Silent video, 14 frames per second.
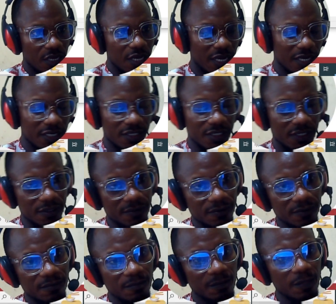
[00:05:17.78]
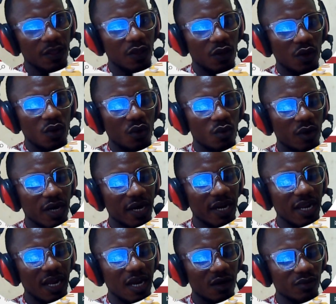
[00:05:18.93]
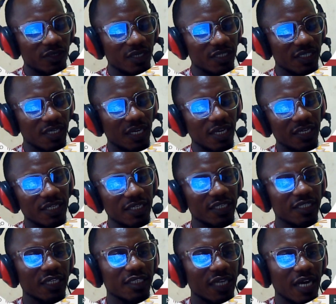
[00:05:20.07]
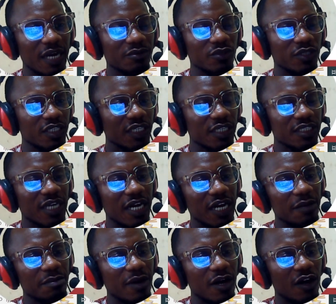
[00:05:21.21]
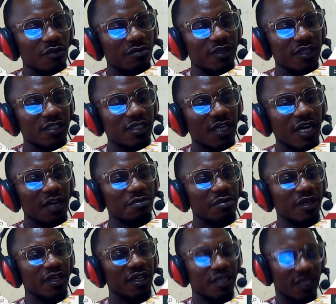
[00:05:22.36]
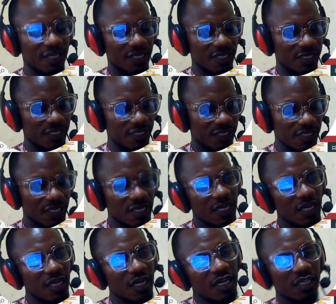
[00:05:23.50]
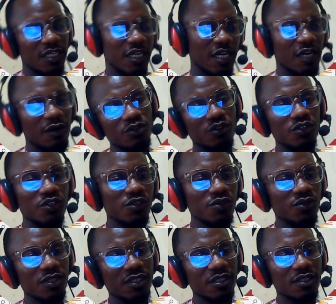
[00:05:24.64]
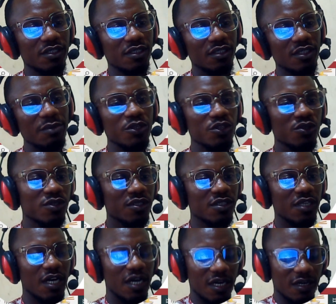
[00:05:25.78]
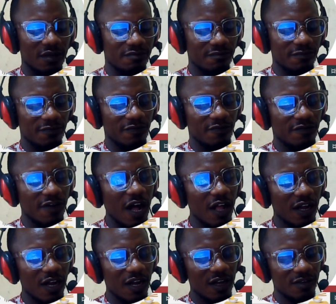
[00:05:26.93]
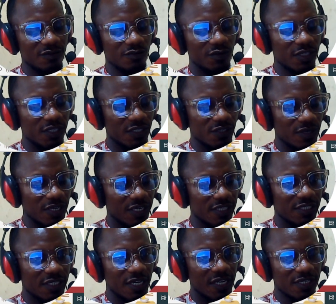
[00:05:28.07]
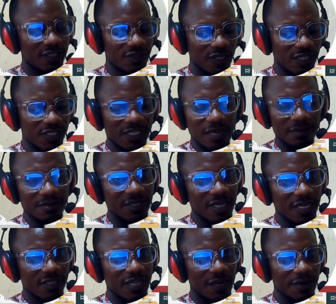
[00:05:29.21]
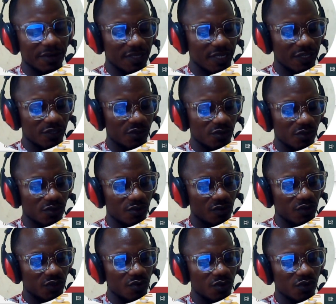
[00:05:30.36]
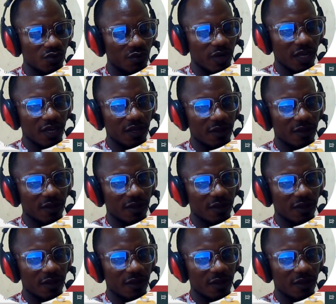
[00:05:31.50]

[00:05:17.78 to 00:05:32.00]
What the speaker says: ID, where I'll then declare the data type. The data type I'll be typing is I want to use, let me use varchar, which is known as text. You can type text directly, it will also work.